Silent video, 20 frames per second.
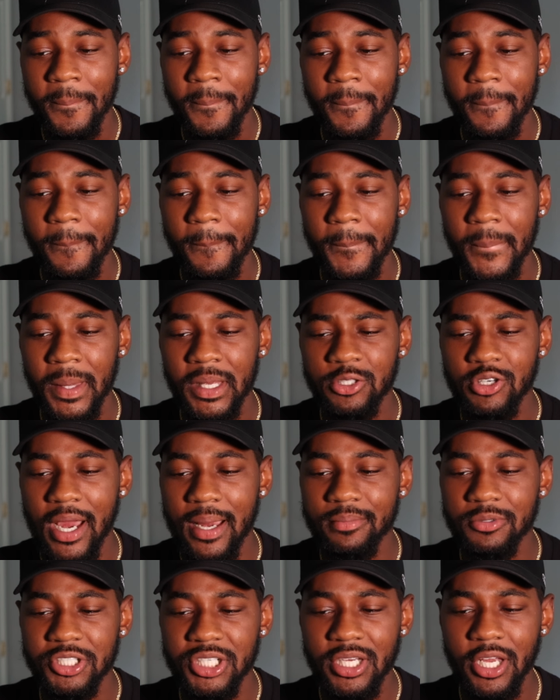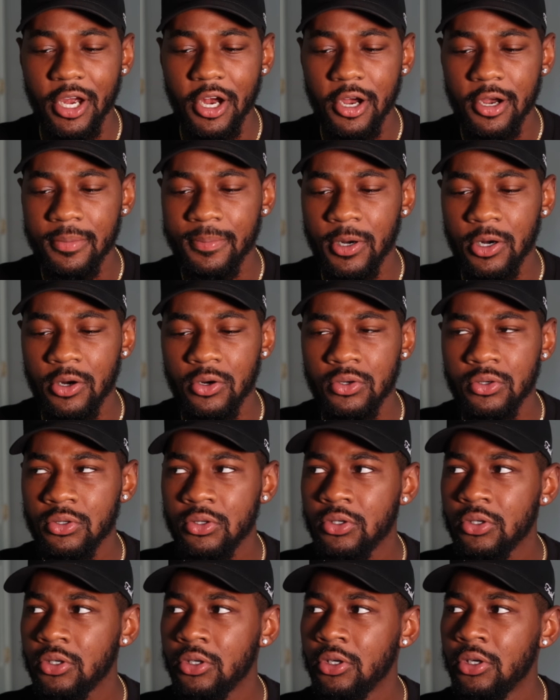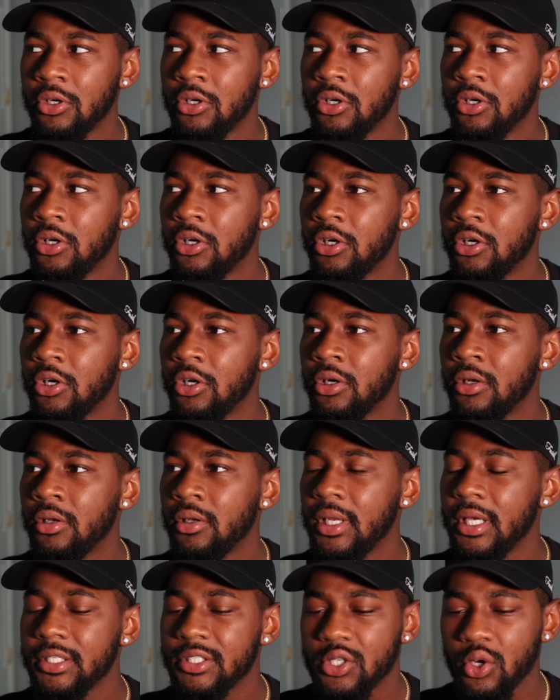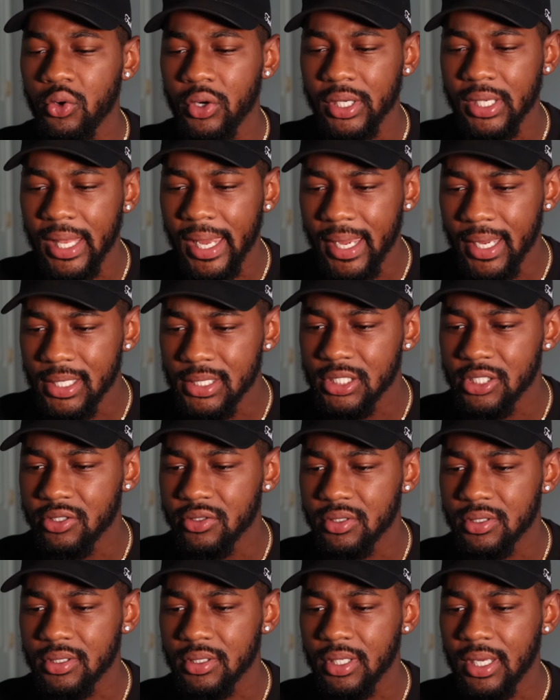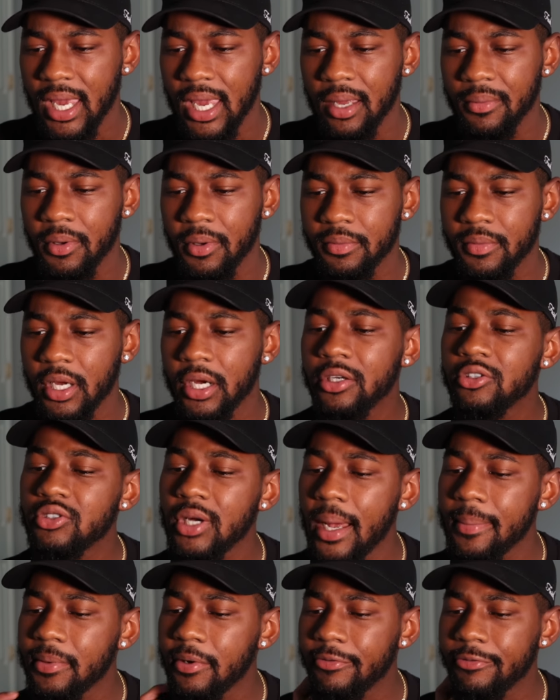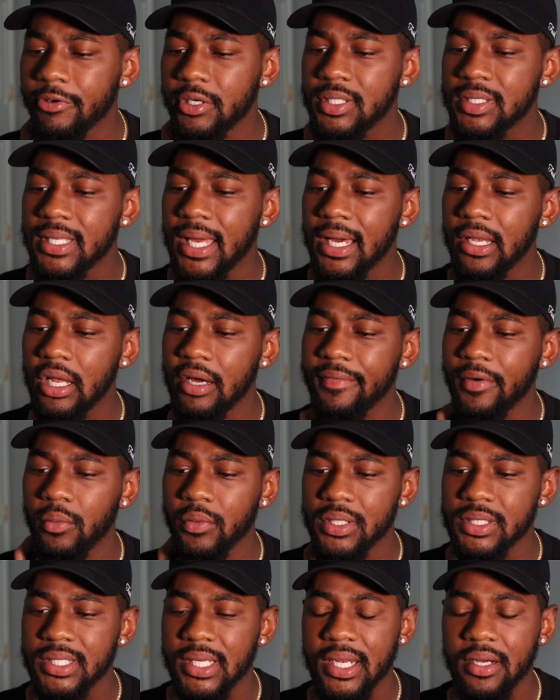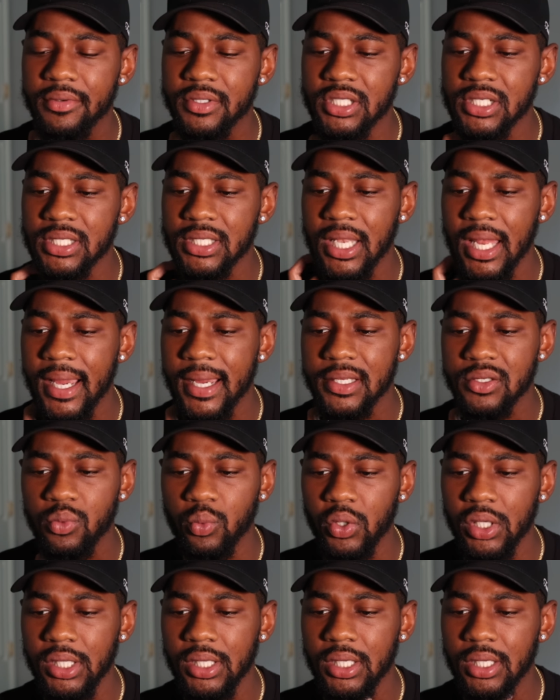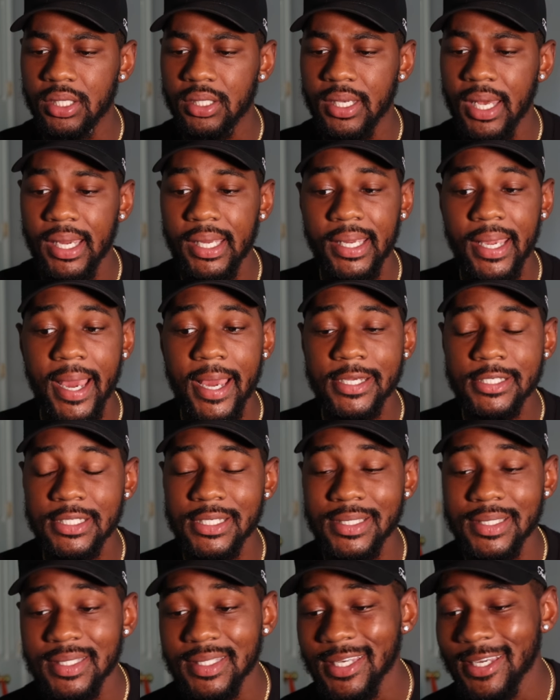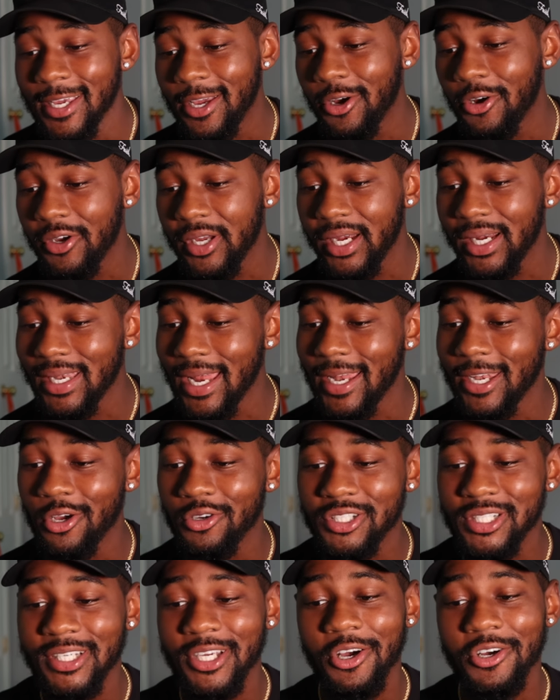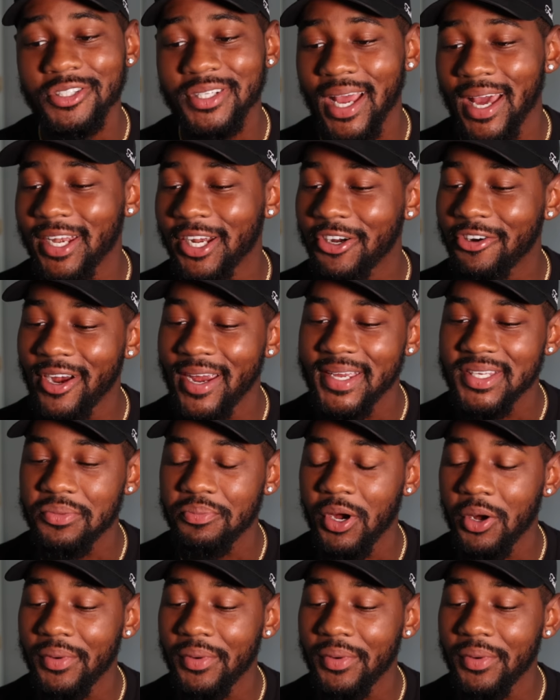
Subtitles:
He dropped G Herbo. Then Tory Lanez just came up there and dropped a freestyle off. I want to say that was just last week. Now you got Shenseea on here. And I know she goes kind of crazy, bro.